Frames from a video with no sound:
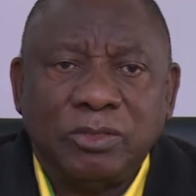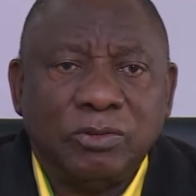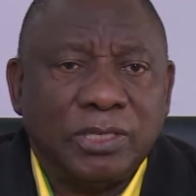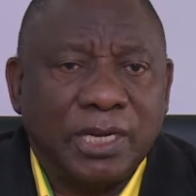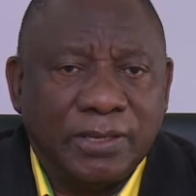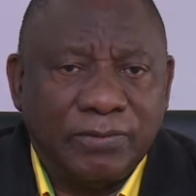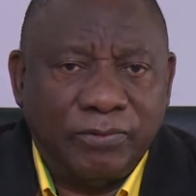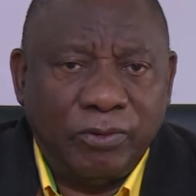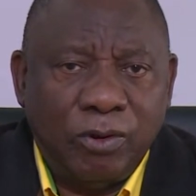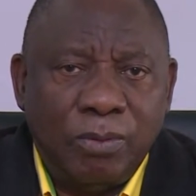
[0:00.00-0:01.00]
to
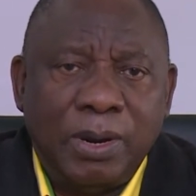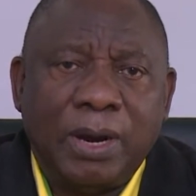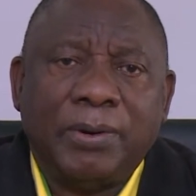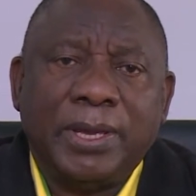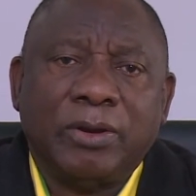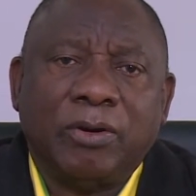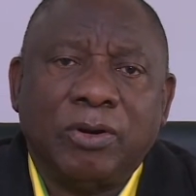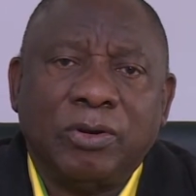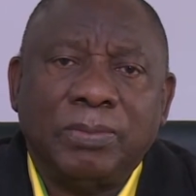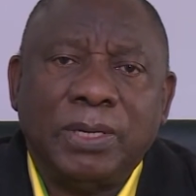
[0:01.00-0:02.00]
transform our
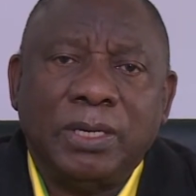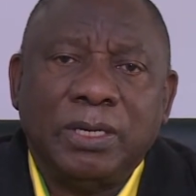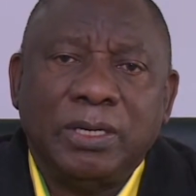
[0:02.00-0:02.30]
economy